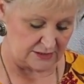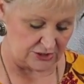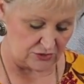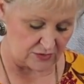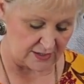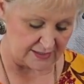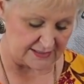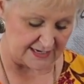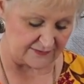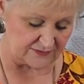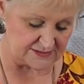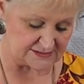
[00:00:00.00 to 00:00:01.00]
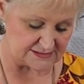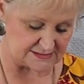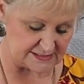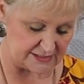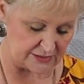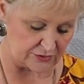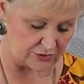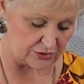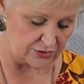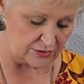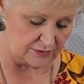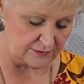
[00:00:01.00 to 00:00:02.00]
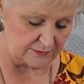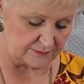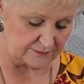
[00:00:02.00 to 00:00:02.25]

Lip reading: you cut down the center.